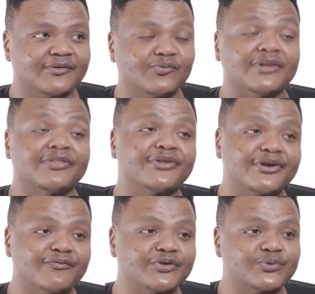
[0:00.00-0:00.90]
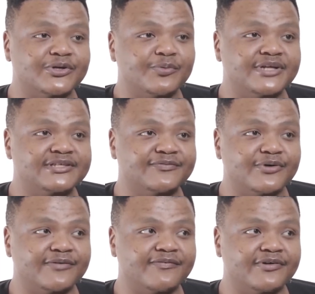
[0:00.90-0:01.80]
3 of which were nominated
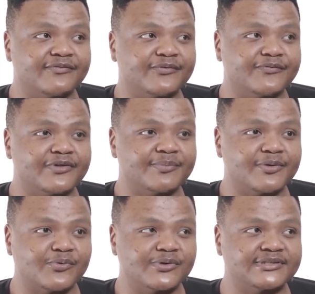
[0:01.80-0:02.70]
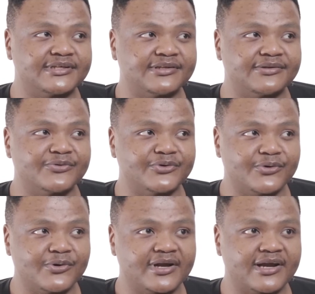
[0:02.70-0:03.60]
for film awards in New
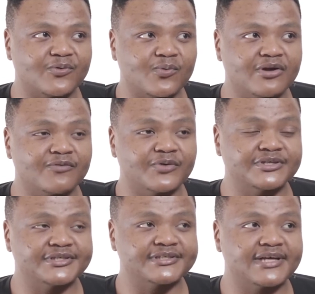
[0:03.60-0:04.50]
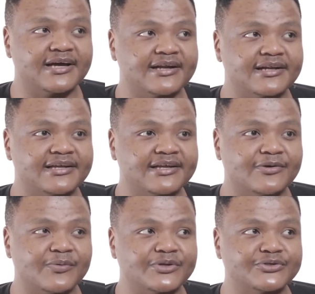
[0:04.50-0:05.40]
York, and one of which is currently
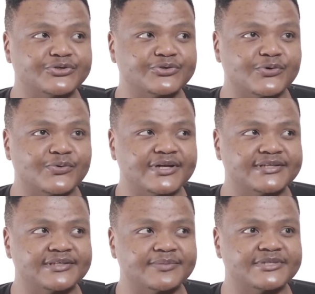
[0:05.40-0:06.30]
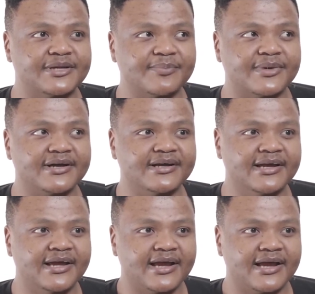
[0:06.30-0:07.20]
going to show in September
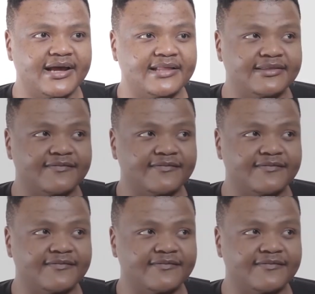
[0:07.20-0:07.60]
at the